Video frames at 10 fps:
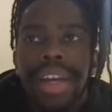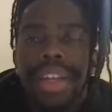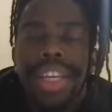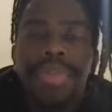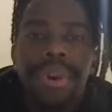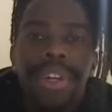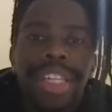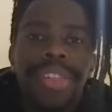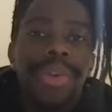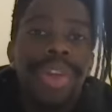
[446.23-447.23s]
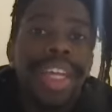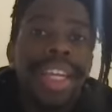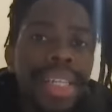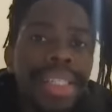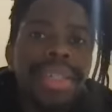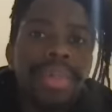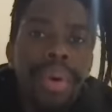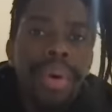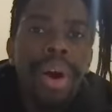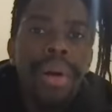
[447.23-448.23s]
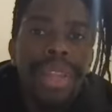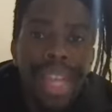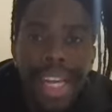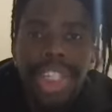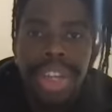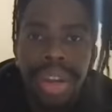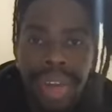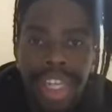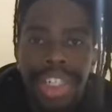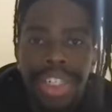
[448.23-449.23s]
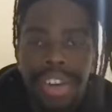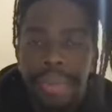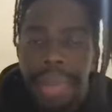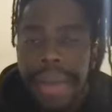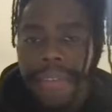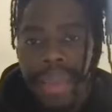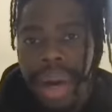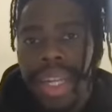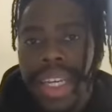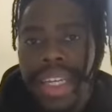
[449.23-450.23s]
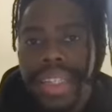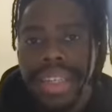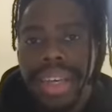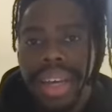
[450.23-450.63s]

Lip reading: this project really does support the next generation of Black female leaders.